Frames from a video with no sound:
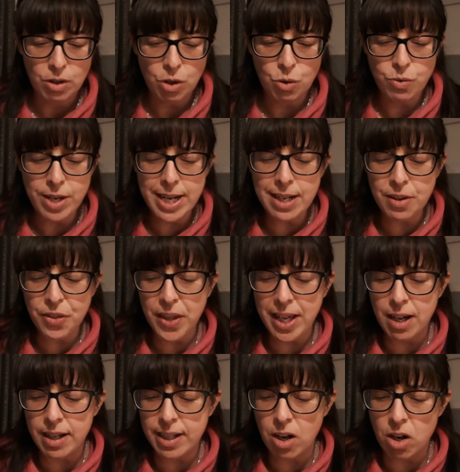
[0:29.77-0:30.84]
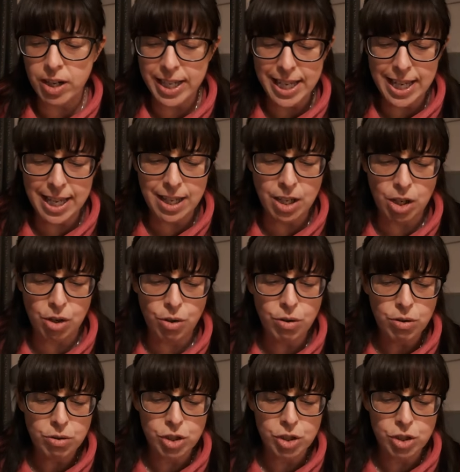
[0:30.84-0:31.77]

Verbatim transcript: You needn't think I can't hear you.